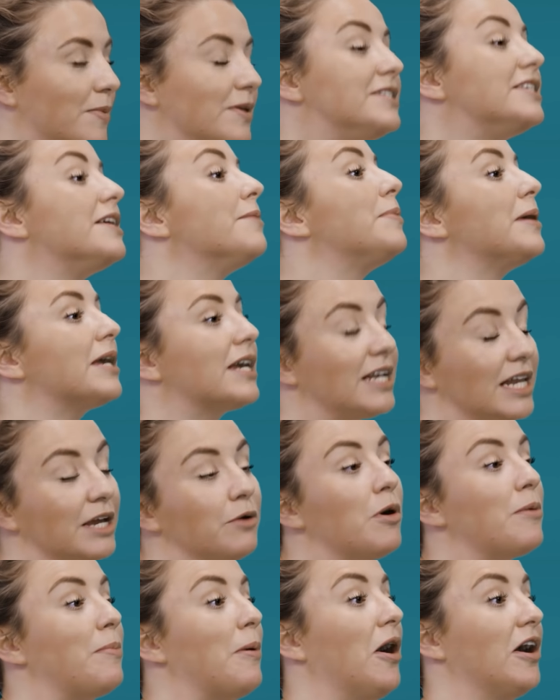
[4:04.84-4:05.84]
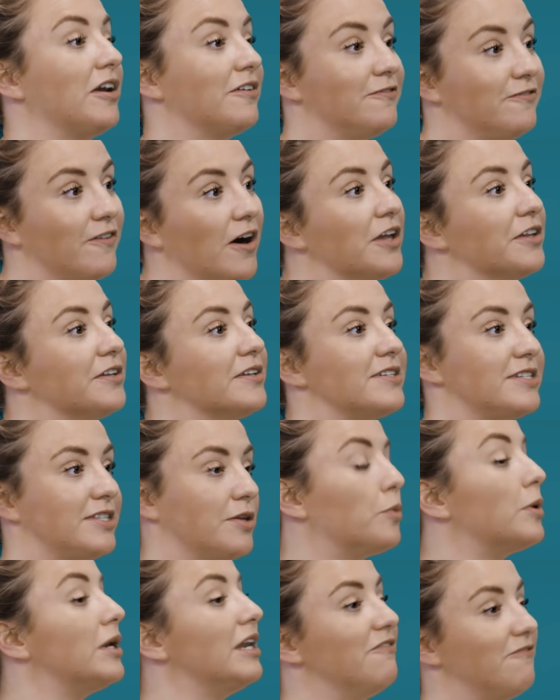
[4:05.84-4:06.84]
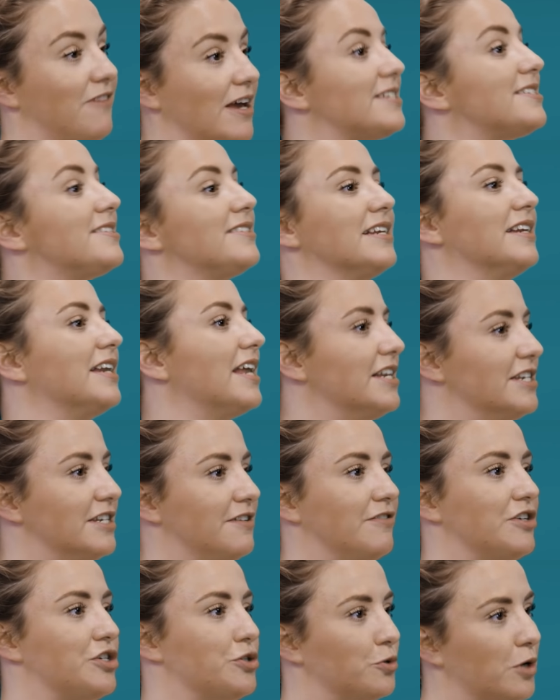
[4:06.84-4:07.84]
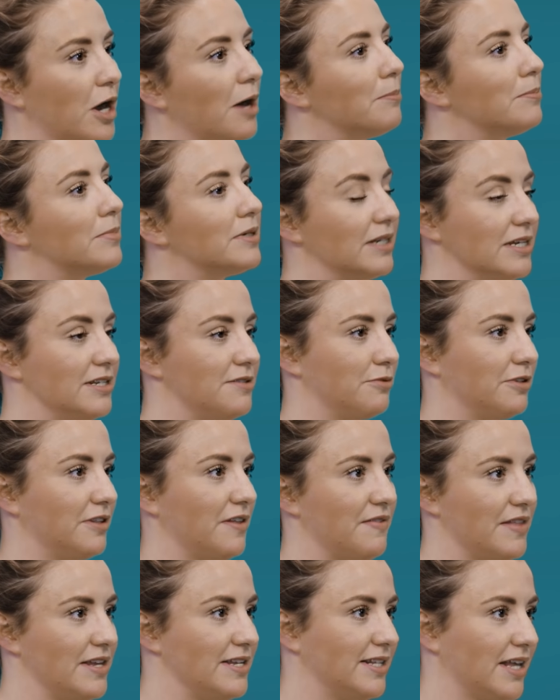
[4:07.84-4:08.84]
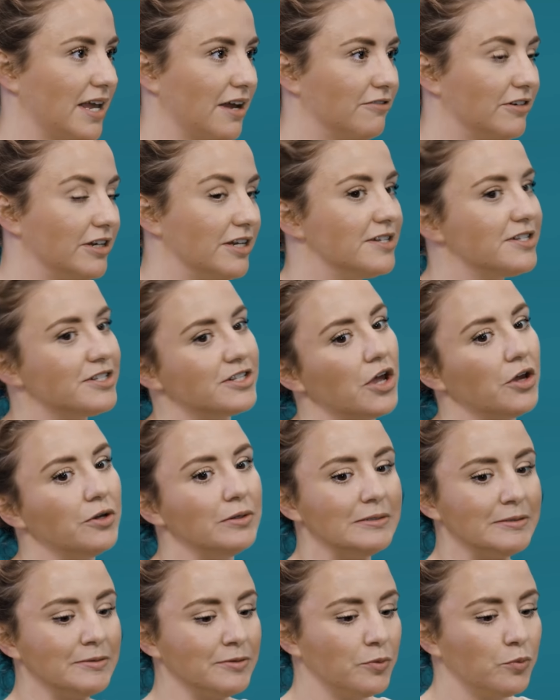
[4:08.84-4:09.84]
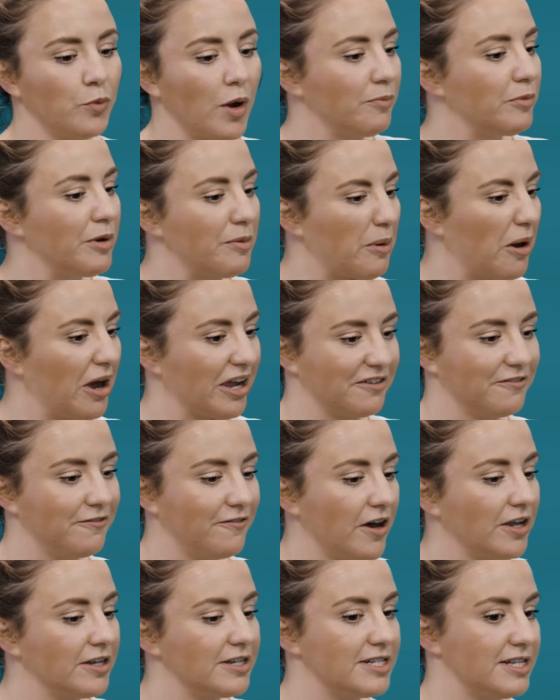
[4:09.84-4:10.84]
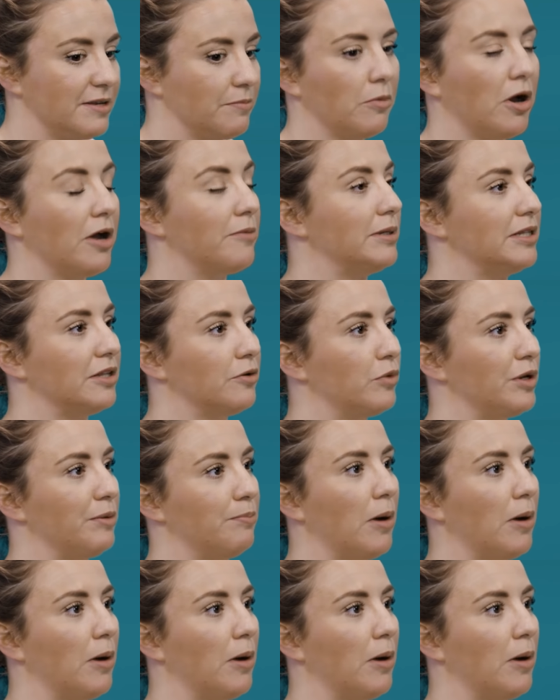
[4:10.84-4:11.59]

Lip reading: Typically, we're buying funds that will invest in individual companies within these areas. So when we're buying funds, it might be that we